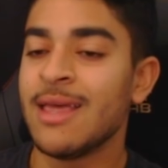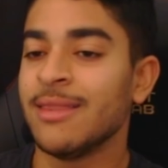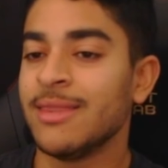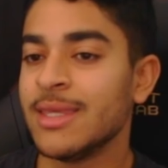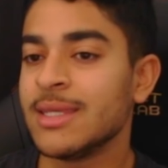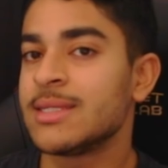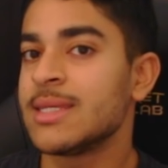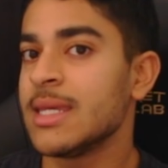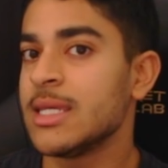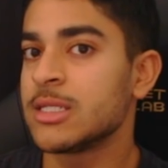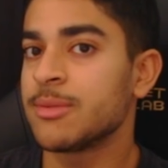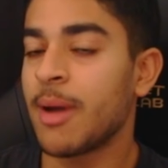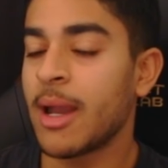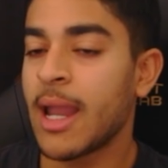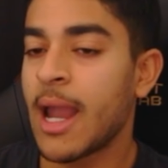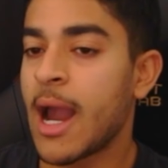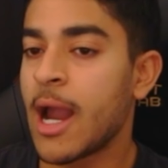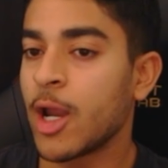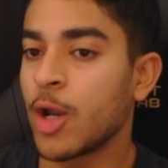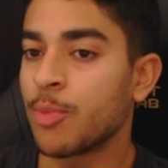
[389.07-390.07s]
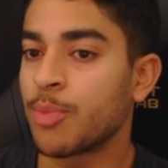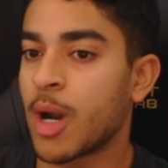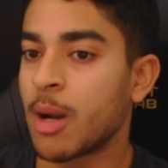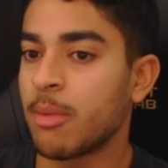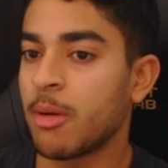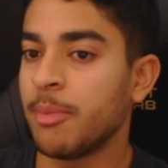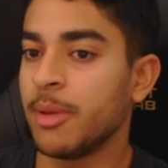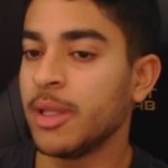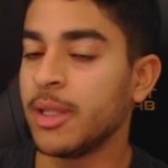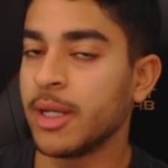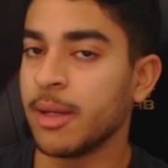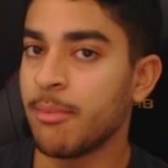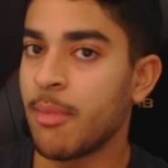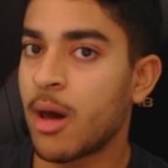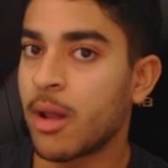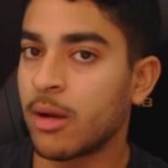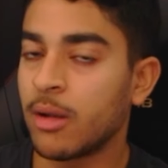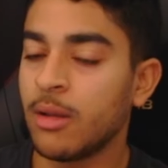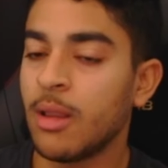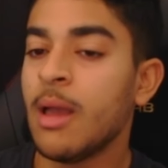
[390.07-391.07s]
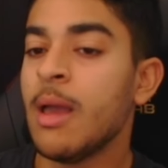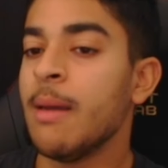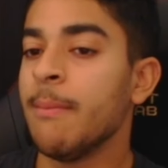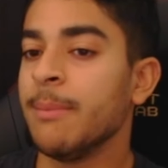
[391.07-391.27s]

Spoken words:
This is my higher probability model